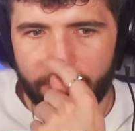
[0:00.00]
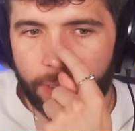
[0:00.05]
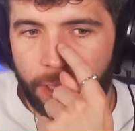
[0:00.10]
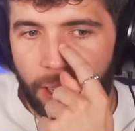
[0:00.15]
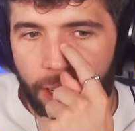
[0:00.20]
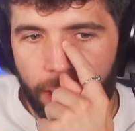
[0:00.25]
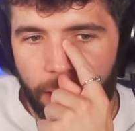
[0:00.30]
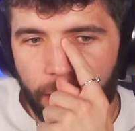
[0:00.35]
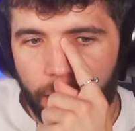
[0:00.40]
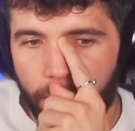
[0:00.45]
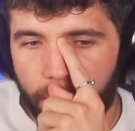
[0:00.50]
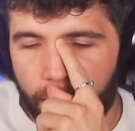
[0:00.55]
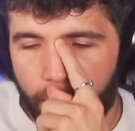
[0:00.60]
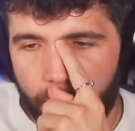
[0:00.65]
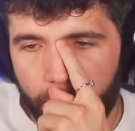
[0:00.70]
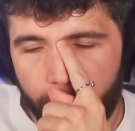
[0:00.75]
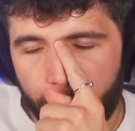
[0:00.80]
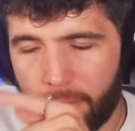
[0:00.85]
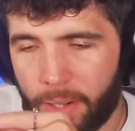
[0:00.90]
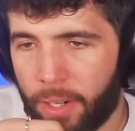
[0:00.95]
No, I
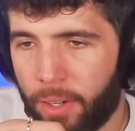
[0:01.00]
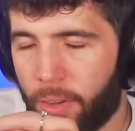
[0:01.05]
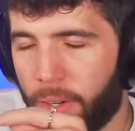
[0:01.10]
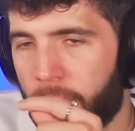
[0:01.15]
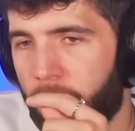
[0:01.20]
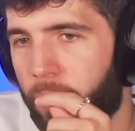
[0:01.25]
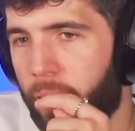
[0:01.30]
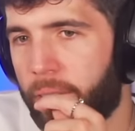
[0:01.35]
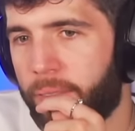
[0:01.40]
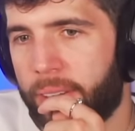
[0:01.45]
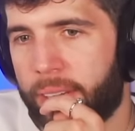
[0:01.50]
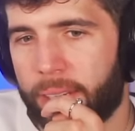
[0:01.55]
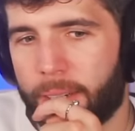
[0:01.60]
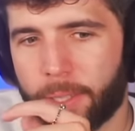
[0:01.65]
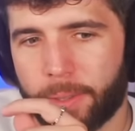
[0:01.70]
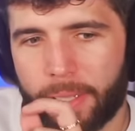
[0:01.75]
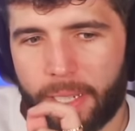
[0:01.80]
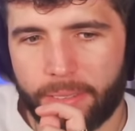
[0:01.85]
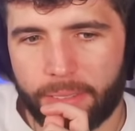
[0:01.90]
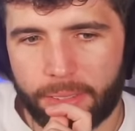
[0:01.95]
don't think, not in
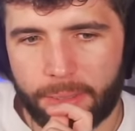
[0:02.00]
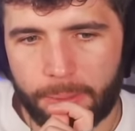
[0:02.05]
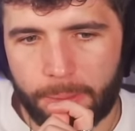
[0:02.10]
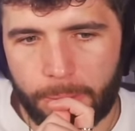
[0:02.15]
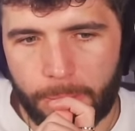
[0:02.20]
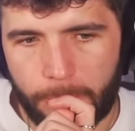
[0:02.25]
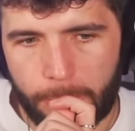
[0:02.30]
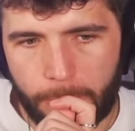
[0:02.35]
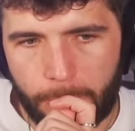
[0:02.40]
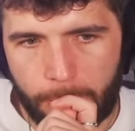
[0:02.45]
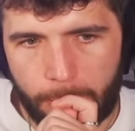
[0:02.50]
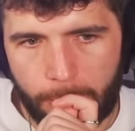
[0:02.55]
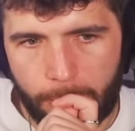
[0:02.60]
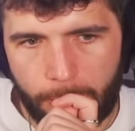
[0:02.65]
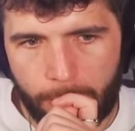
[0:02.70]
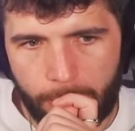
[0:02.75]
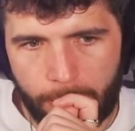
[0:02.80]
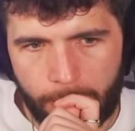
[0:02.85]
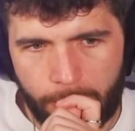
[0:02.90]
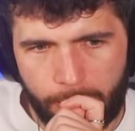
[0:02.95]
videos we haven't.
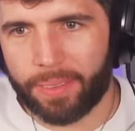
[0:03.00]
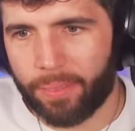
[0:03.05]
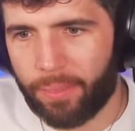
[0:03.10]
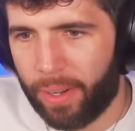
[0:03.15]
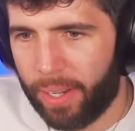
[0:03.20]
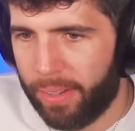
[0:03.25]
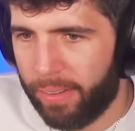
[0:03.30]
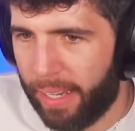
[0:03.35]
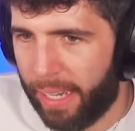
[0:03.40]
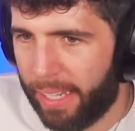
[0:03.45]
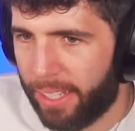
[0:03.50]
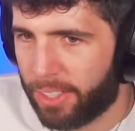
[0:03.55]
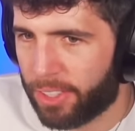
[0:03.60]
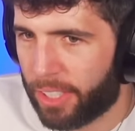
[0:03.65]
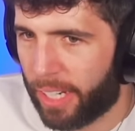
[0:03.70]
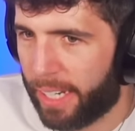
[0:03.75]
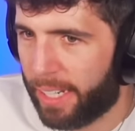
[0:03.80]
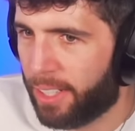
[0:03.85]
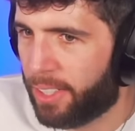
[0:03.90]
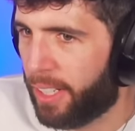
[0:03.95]
Why you hate
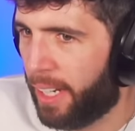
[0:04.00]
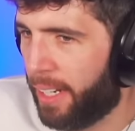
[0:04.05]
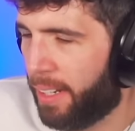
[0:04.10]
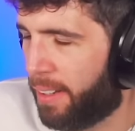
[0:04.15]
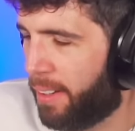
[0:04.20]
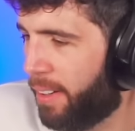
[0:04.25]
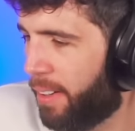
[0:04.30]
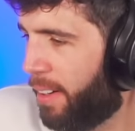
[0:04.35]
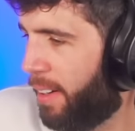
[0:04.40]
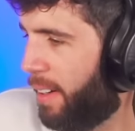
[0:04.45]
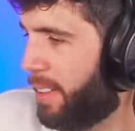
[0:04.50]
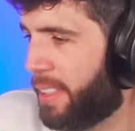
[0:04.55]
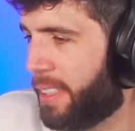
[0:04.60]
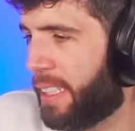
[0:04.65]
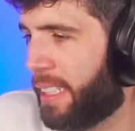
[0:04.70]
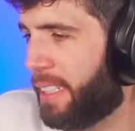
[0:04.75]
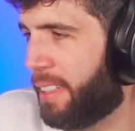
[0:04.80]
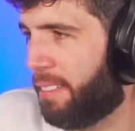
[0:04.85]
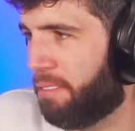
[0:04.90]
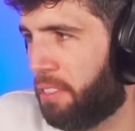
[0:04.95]
JJ? God, I
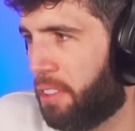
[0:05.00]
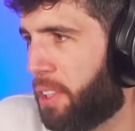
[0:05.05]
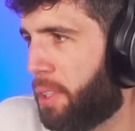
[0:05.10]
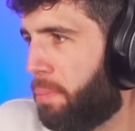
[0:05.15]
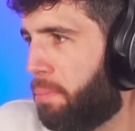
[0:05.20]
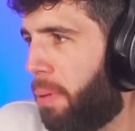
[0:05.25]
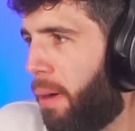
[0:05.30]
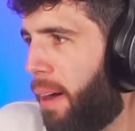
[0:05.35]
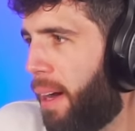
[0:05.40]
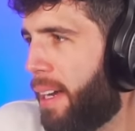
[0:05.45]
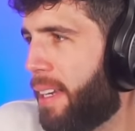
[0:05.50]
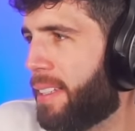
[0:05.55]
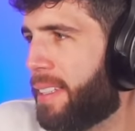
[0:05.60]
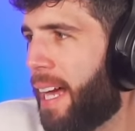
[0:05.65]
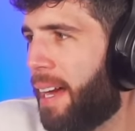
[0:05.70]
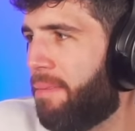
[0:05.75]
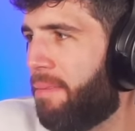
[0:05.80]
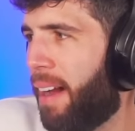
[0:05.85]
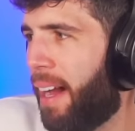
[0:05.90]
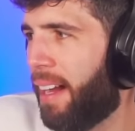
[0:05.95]
just despise
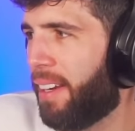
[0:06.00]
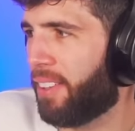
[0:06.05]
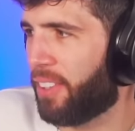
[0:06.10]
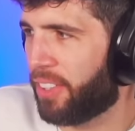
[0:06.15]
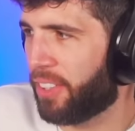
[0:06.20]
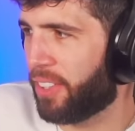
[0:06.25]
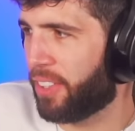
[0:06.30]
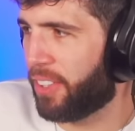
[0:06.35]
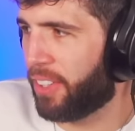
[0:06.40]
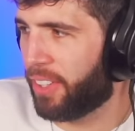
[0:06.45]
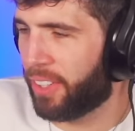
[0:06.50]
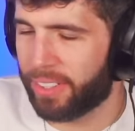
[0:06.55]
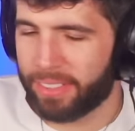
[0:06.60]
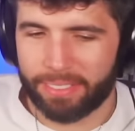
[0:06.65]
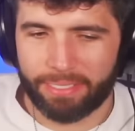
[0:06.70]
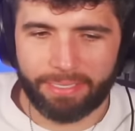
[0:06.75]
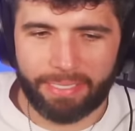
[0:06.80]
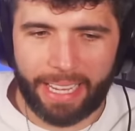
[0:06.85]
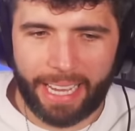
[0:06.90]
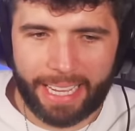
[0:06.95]
that man. Grr.
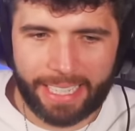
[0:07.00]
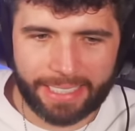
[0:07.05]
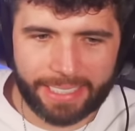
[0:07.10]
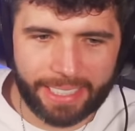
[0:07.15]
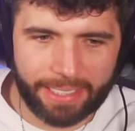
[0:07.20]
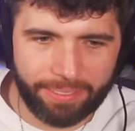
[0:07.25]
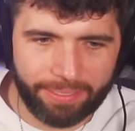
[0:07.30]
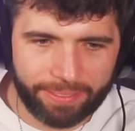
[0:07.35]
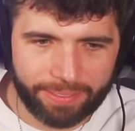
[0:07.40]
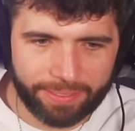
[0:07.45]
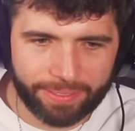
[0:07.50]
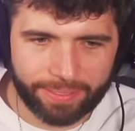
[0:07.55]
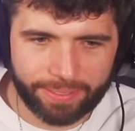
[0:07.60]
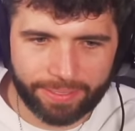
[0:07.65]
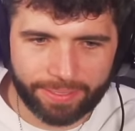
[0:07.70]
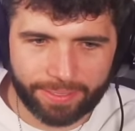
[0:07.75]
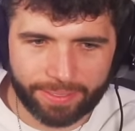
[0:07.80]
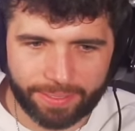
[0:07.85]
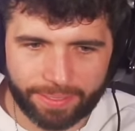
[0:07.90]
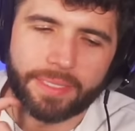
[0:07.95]
Hate him.
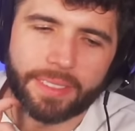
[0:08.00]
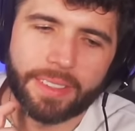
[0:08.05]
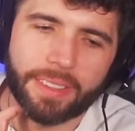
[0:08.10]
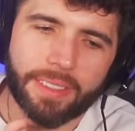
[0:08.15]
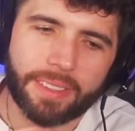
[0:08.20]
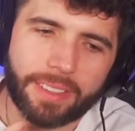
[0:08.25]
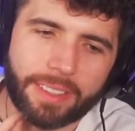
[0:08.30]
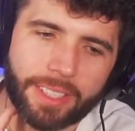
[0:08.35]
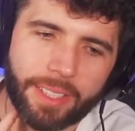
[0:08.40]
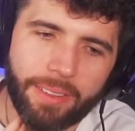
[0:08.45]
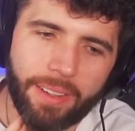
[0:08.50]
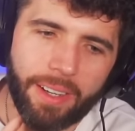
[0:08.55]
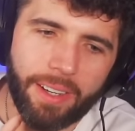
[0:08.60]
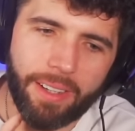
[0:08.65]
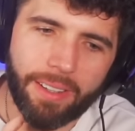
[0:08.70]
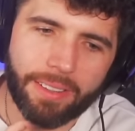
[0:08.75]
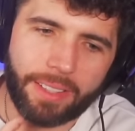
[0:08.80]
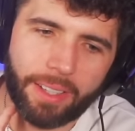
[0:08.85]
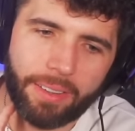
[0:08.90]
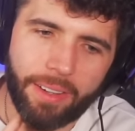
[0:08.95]

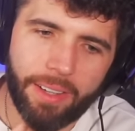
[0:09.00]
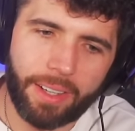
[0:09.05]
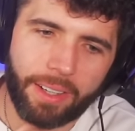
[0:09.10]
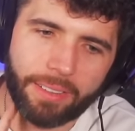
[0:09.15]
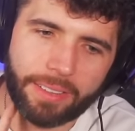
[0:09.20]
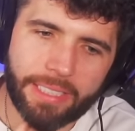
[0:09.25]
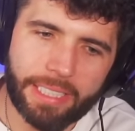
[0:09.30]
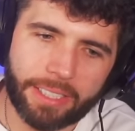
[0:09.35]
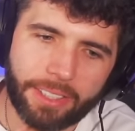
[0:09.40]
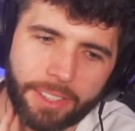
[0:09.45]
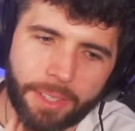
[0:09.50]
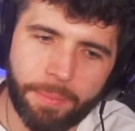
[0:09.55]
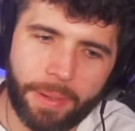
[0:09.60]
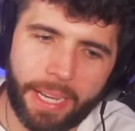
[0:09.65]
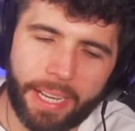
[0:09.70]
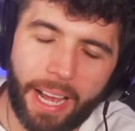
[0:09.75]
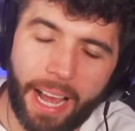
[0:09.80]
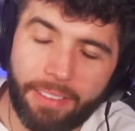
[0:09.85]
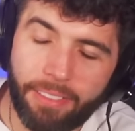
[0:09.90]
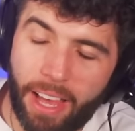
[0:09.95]
Doha, obviously, it's not too
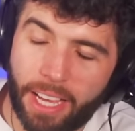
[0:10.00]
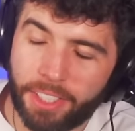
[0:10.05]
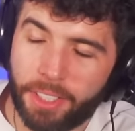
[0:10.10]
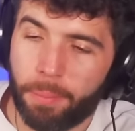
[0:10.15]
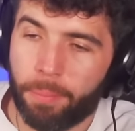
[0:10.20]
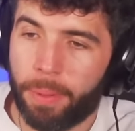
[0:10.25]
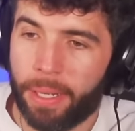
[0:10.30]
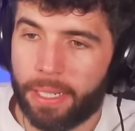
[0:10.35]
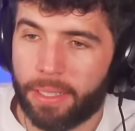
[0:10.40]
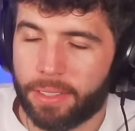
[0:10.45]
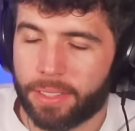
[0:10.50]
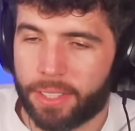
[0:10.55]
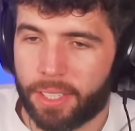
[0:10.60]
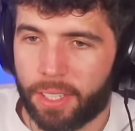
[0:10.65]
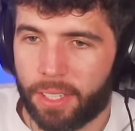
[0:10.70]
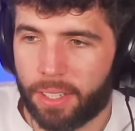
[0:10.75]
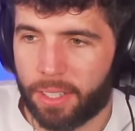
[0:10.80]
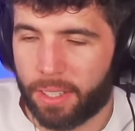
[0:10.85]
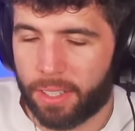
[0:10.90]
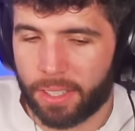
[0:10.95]
bad. I've not actually been
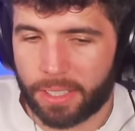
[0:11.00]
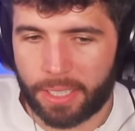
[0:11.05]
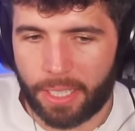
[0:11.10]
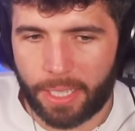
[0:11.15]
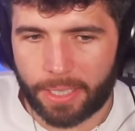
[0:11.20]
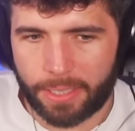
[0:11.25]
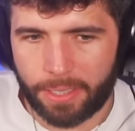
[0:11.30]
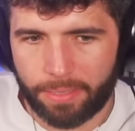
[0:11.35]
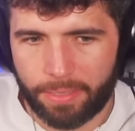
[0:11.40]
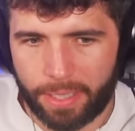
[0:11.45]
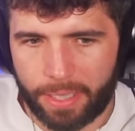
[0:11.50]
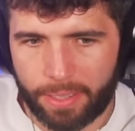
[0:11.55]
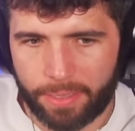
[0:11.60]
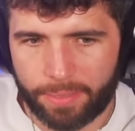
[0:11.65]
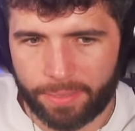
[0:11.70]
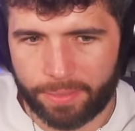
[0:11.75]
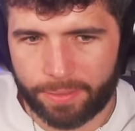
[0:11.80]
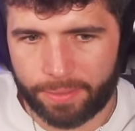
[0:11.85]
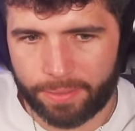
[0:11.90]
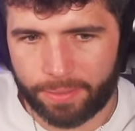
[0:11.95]
to Qatar, to be fair.